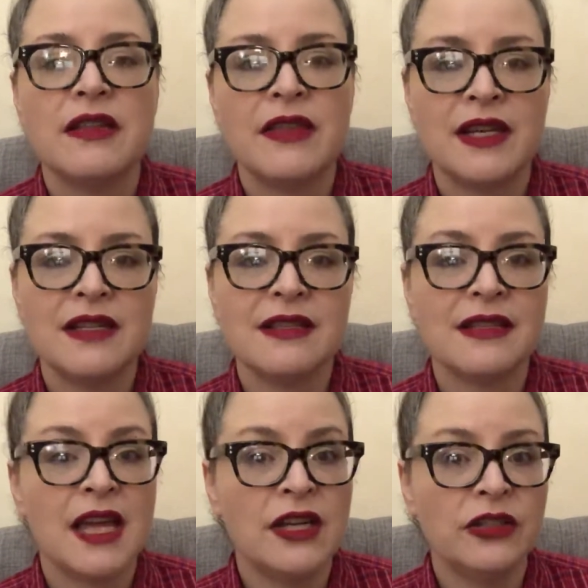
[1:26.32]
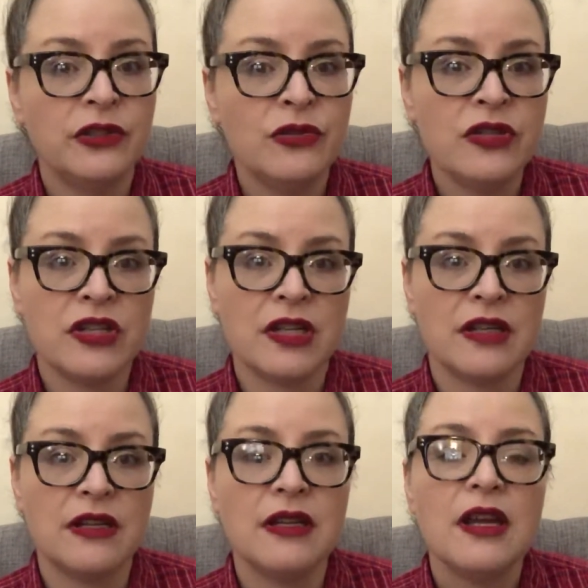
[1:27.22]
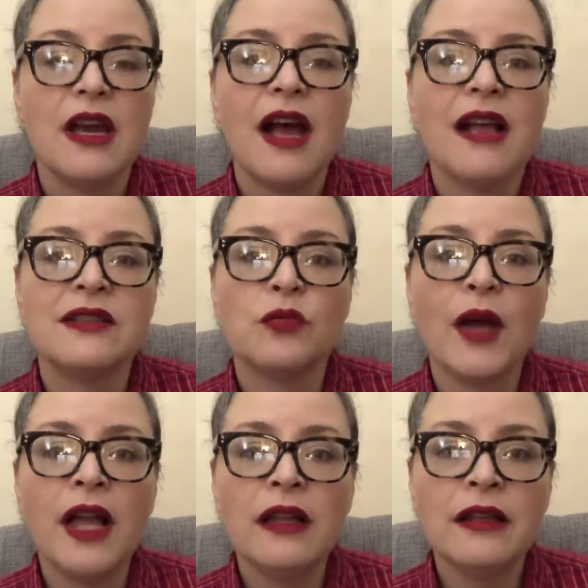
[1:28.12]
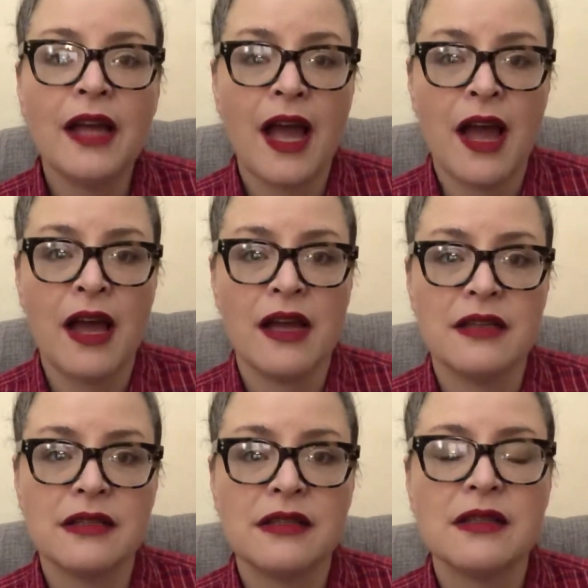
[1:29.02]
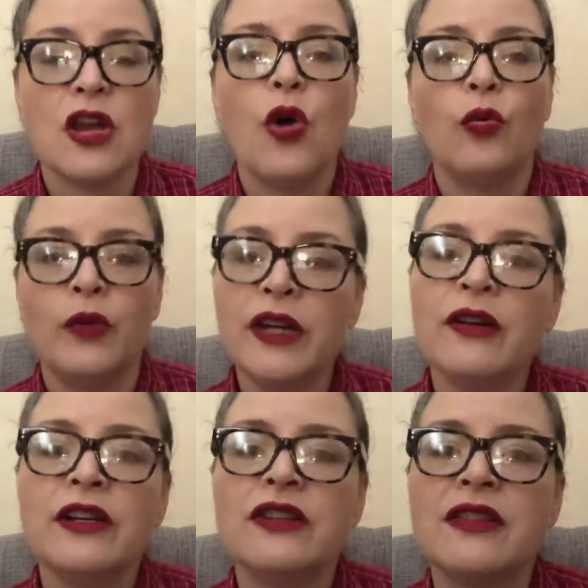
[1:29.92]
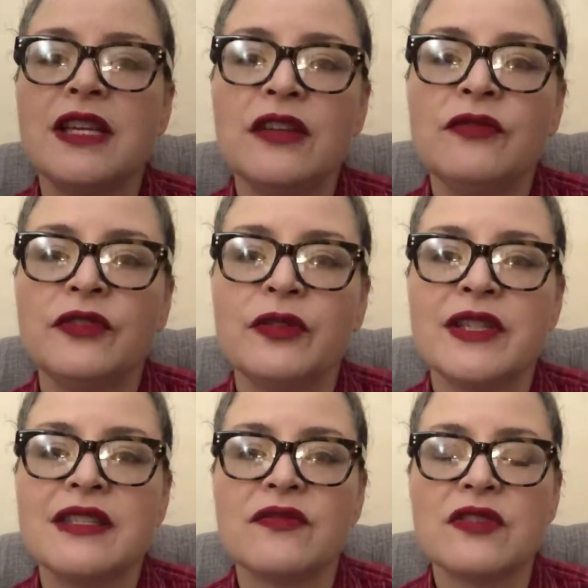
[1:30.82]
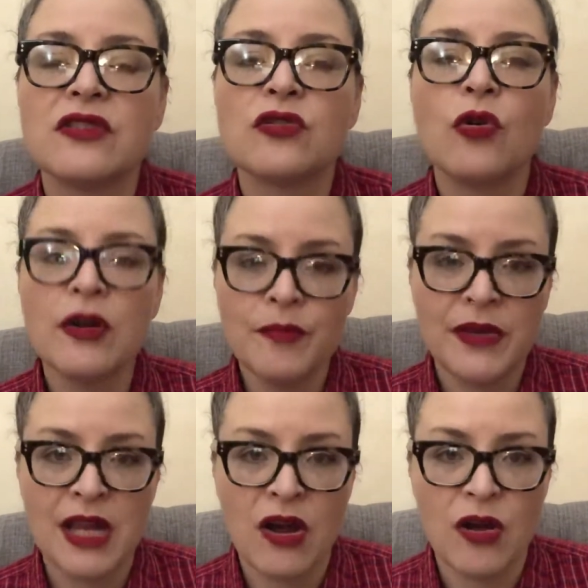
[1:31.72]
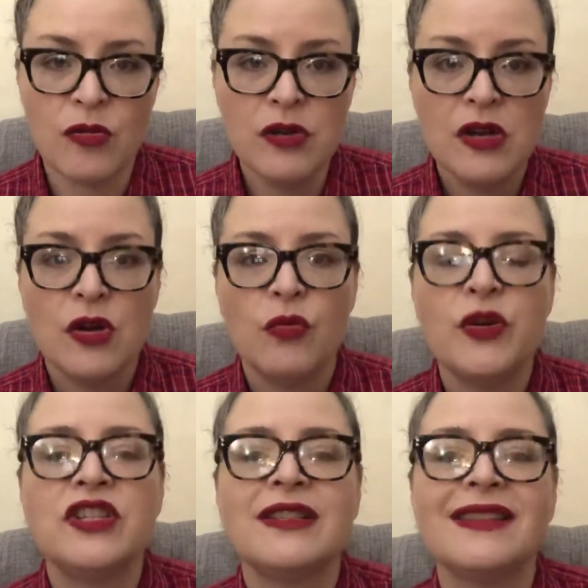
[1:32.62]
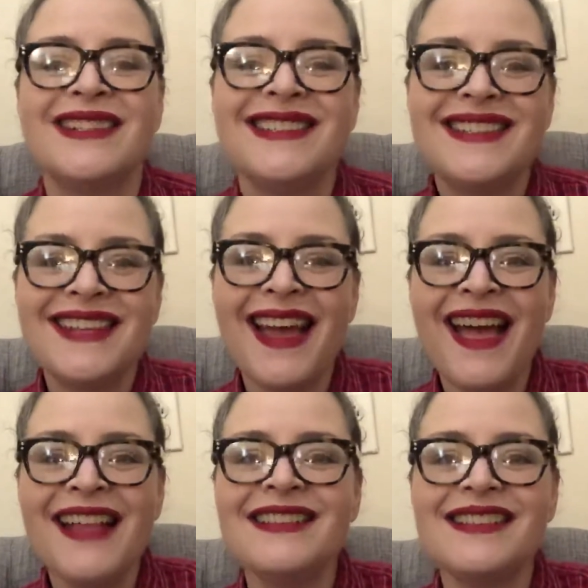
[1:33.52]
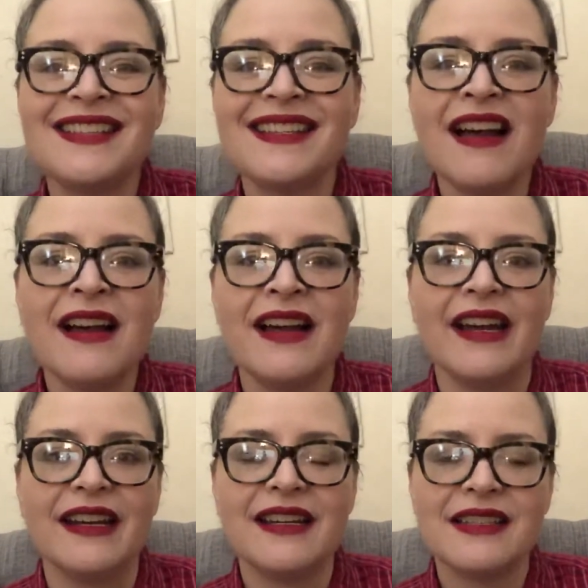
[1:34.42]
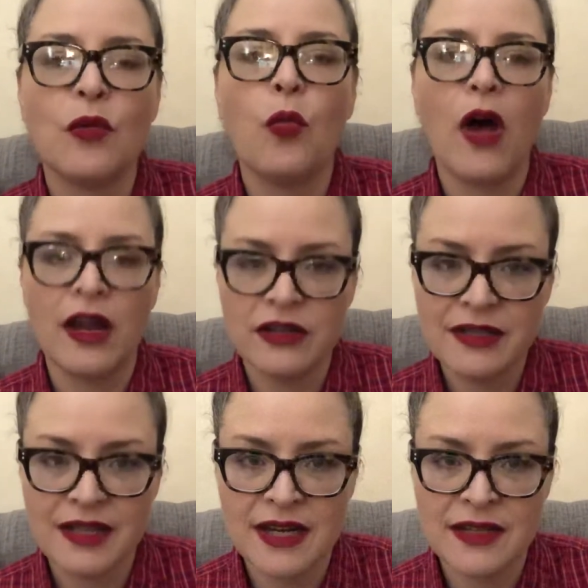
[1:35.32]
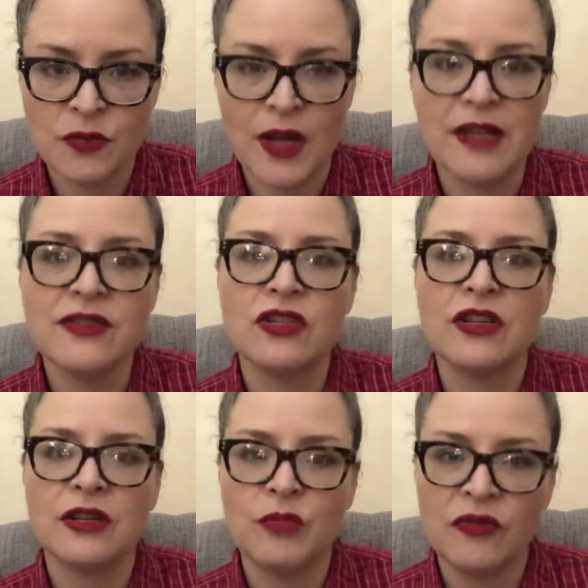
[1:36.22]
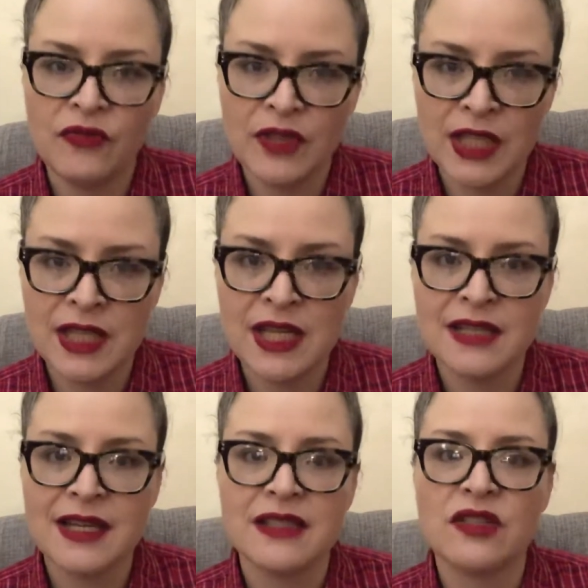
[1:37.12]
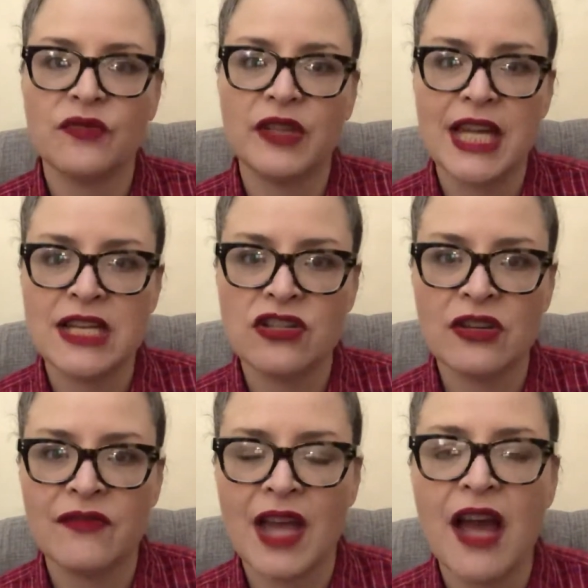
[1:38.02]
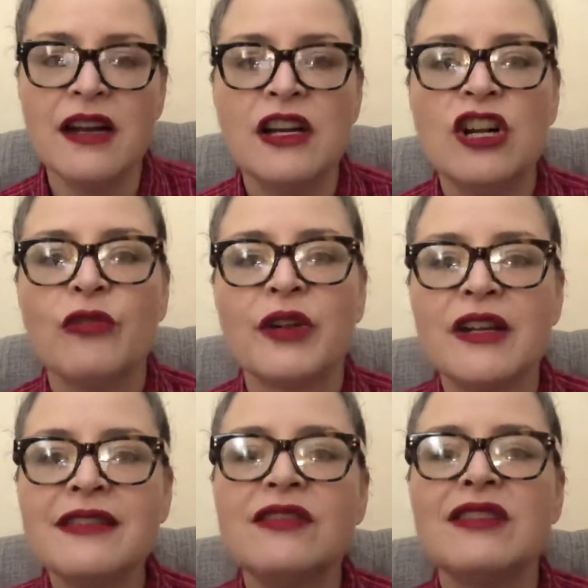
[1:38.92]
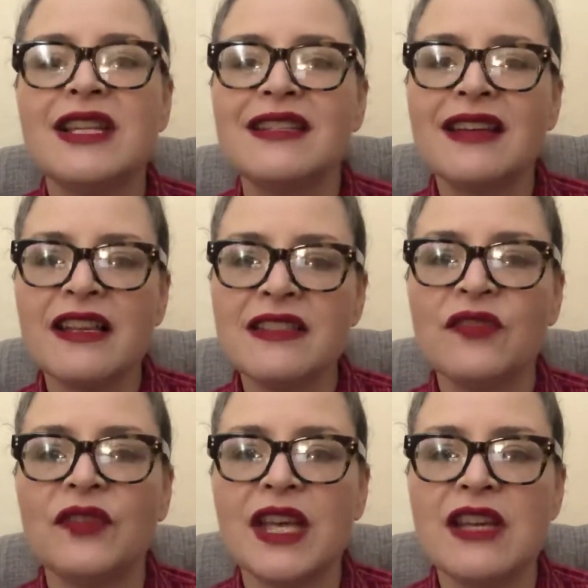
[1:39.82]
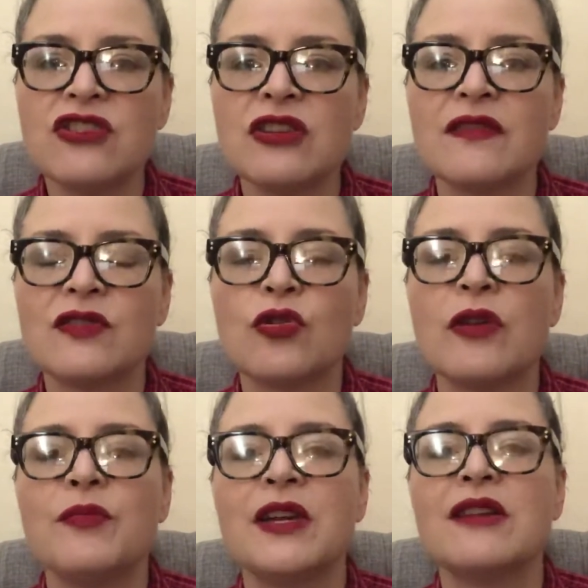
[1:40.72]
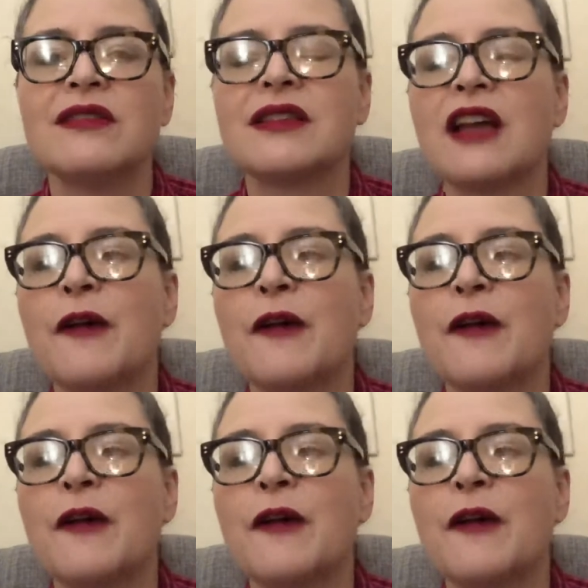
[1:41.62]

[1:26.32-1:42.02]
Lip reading: that is an illusion, as well as we are under the influence of Scorpio, which is an intense sign. It's a water sign as well, so you're going to be feeling the intensification of that, but also the intensification of Scorpio's